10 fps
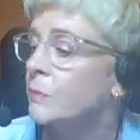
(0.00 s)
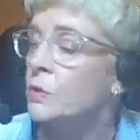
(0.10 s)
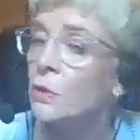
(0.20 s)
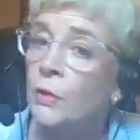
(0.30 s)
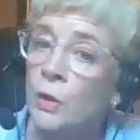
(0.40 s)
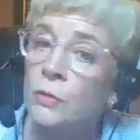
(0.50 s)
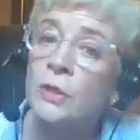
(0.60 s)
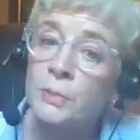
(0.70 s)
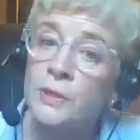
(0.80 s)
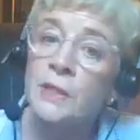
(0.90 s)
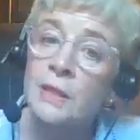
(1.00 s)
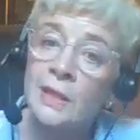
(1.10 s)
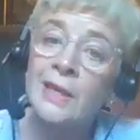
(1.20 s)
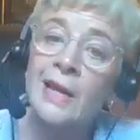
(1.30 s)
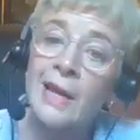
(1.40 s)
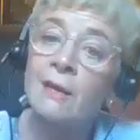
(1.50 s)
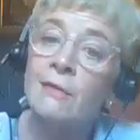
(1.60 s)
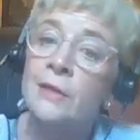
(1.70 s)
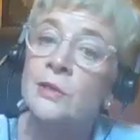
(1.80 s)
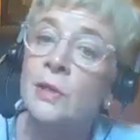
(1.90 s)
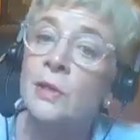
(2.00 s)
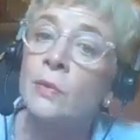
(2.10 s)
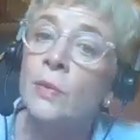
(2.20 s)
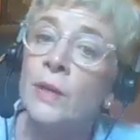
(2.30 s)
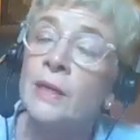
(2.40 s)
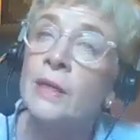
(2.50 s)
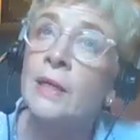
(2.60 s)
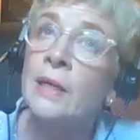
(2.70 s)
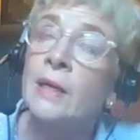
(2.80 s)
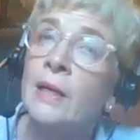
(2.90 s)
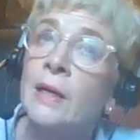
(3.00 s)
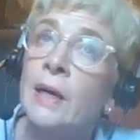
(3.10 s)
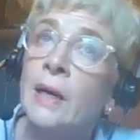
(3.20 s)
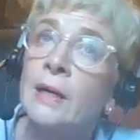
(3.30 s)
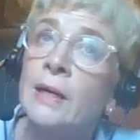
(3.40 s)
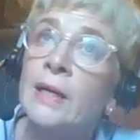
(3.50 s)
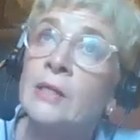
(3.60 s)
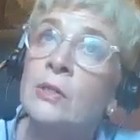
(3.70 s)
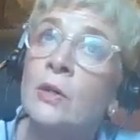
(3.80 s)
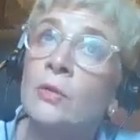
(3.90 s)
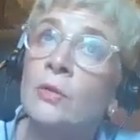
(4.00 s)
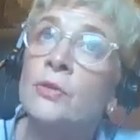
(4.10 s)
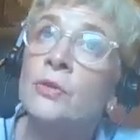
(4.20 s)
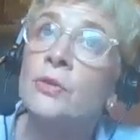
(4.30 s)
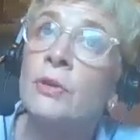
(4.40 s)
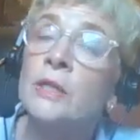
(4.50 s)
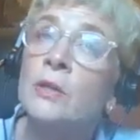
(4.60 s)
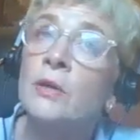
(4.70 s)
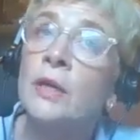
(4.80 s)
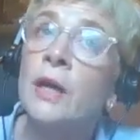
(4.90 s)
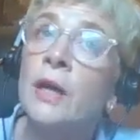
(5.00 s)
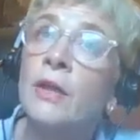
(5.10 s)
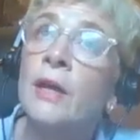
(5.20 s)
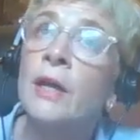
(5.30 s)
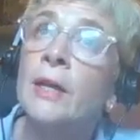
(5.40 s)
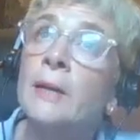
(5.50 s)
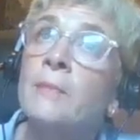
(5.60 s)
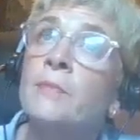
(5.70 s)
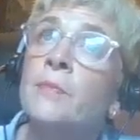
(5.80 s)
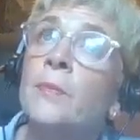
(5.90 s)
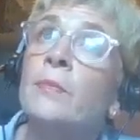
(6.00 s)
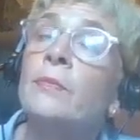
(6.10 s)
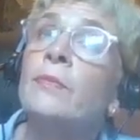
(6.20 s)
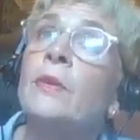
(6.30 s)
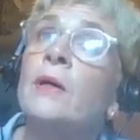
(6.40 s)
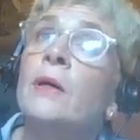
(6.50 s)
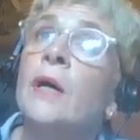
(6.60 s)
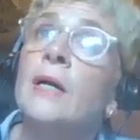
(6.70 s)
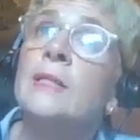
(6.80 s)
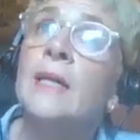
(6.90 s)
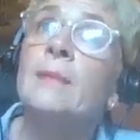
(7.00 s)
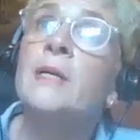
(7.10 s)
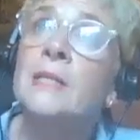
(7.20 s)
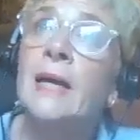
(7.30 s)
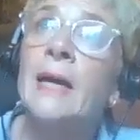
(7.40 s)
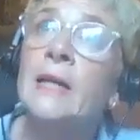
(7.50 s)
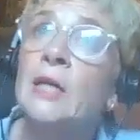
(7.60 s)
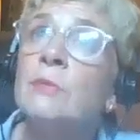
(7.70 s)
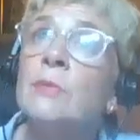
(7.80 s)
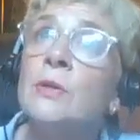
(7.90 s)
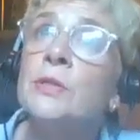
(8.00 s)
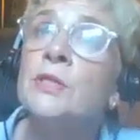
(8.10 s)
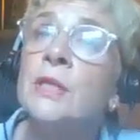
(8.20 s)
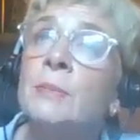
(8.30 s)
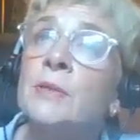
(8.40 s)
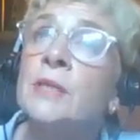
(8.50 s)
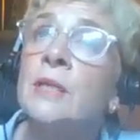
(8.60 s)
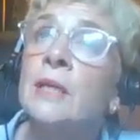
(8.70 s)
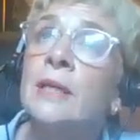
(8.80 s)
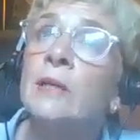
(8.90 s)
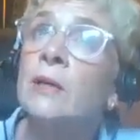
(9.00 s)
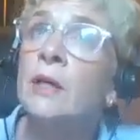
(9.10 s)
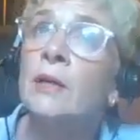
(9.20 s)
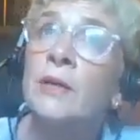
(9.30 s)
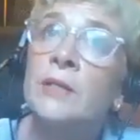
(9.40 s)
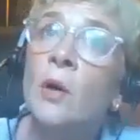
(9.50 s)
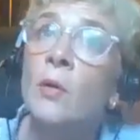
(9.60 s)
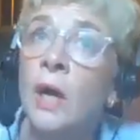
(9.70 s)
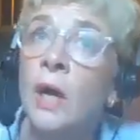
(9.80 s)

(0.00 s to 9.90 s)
So those are the particular areas we need to concentrate on. And I think as an MSK community, particularly looking at this whole